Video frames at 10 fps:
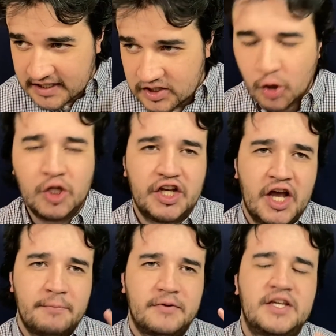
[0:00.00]
Don't Look
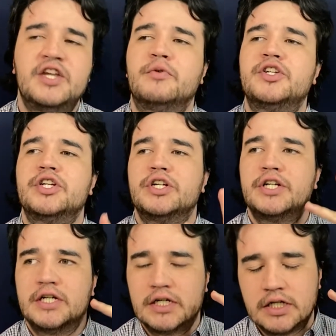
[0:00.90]
Up, King
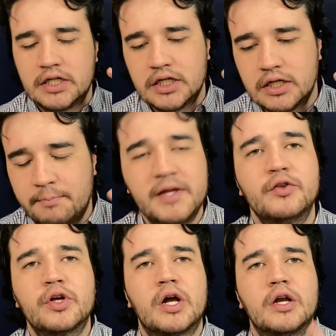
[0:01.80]
Richard, Being the
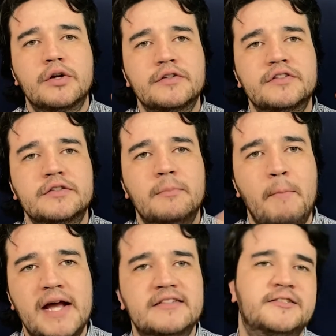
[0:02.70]
Ricardos,
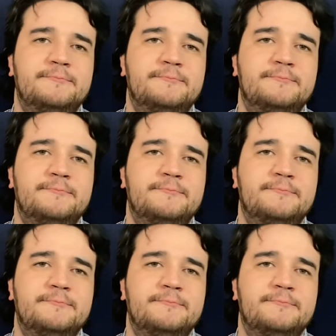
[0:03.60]
Mass.